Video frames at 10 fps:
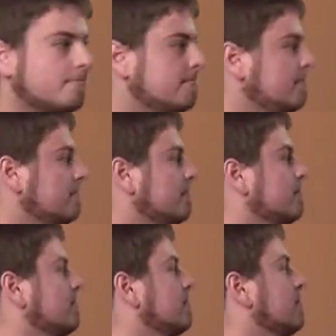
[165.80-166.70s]

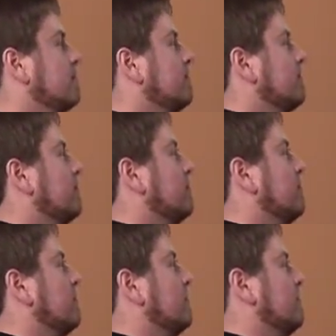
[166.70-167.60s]

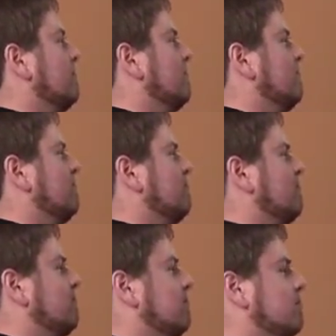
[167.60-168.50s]

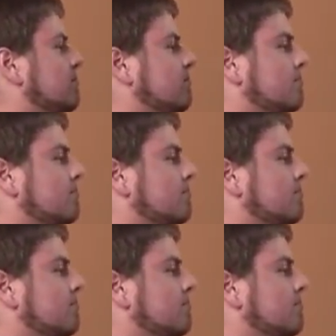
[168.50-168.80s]
Nothing is said.